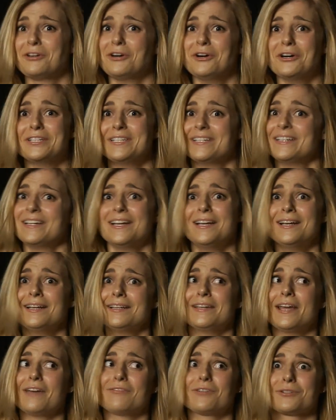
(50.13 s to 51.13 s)
could
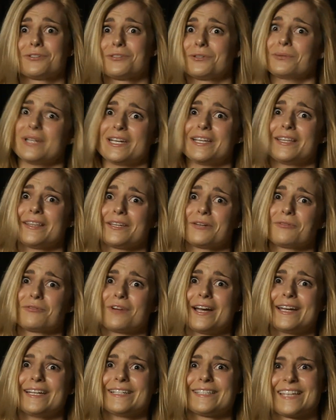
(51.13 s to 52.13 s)
never do anything
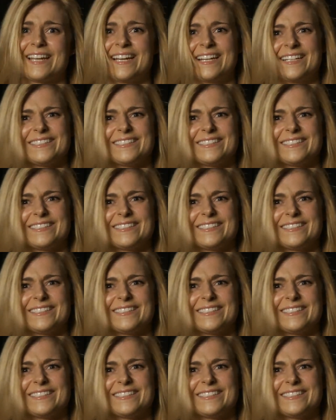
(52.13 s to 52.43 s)
right.